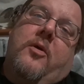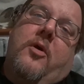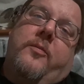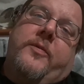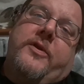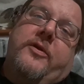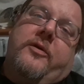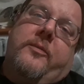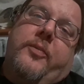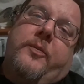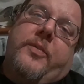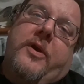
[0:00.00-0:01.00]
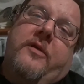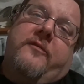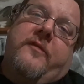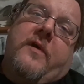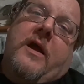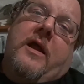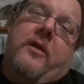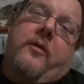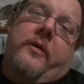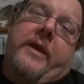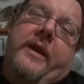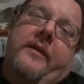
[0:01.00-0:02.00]
hoping you're preparing for
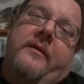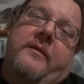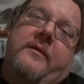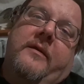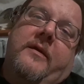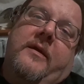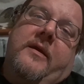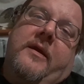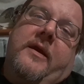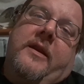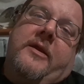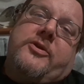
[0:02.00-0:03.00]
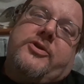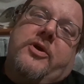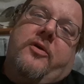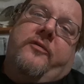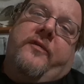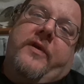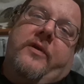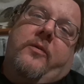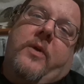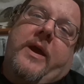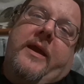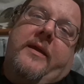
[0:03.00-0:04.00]
Halloween in a
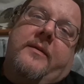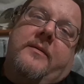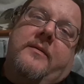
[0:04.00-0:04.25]
jovial way.